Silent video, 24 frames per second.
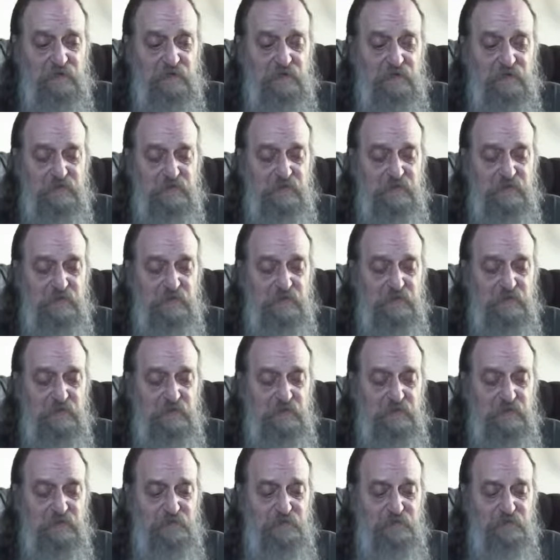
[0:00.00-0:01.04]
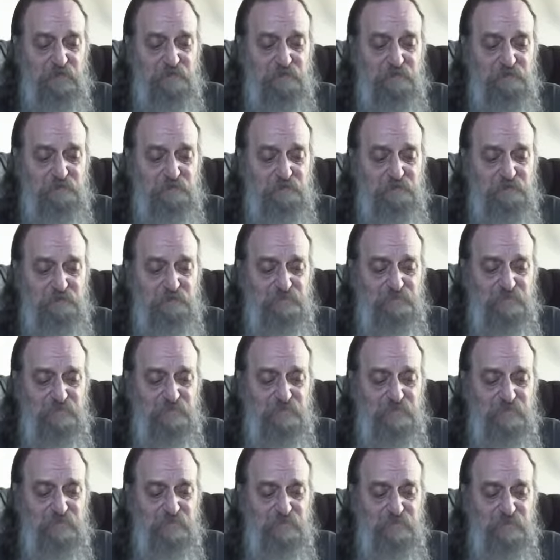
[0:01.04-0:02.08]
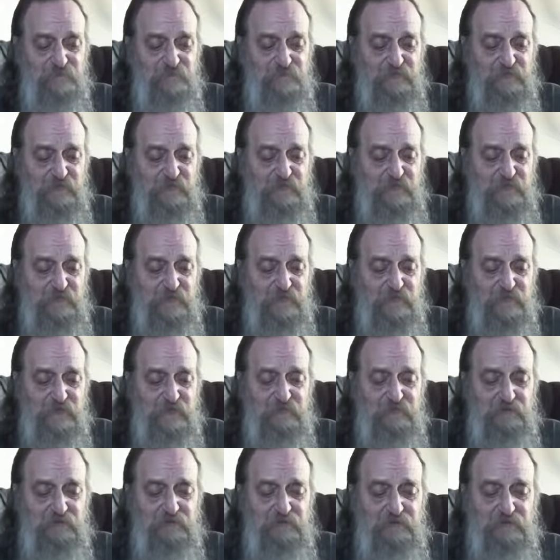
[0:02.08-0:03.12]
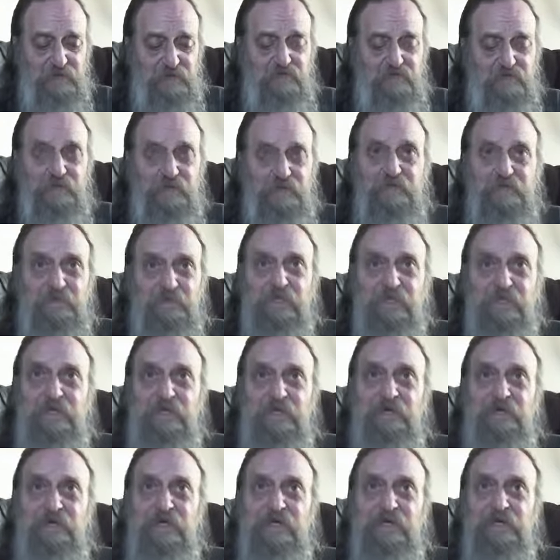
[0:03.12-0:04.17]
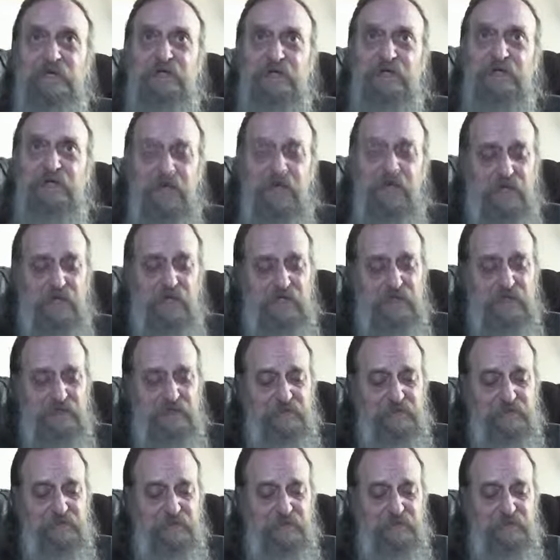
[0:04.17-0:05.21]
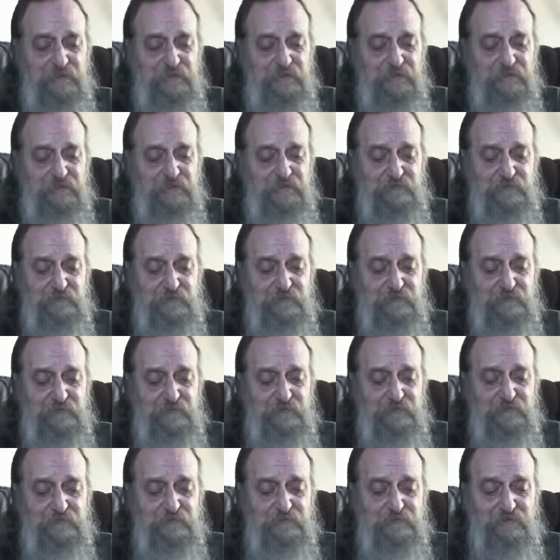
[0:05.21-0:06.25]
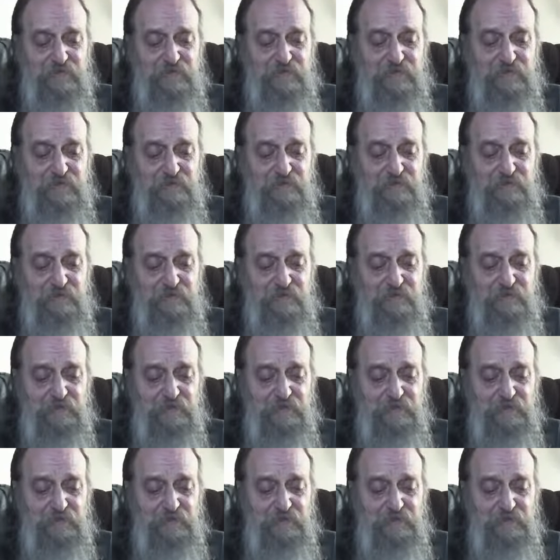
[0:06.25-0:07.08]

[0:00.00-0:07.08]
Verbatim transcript: you know, and I don't know if I'm going to go into that to any real degree, but